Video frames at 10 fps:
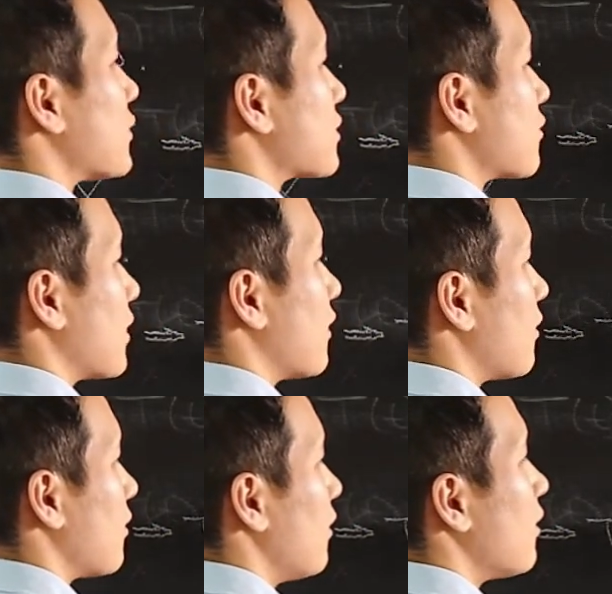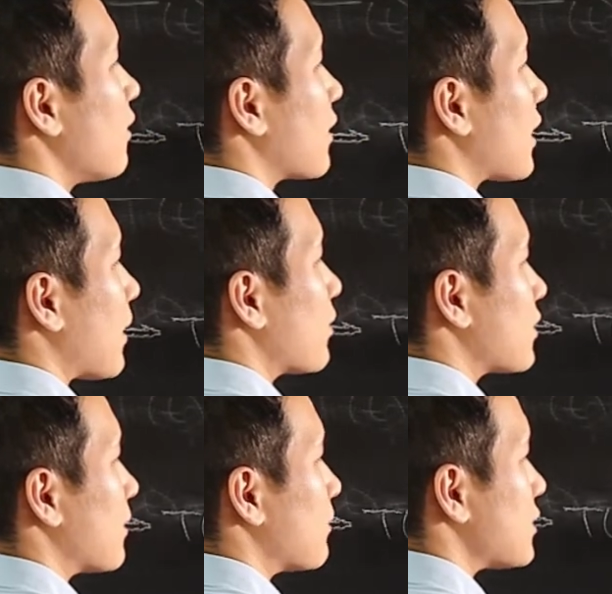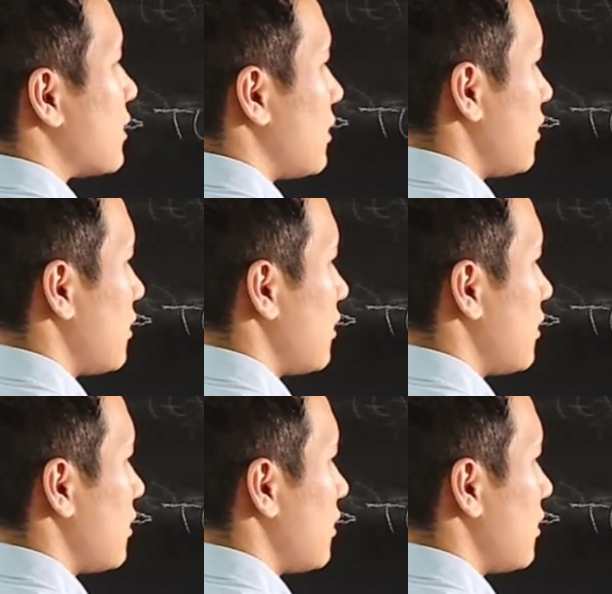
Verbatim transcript: squared kappa times t.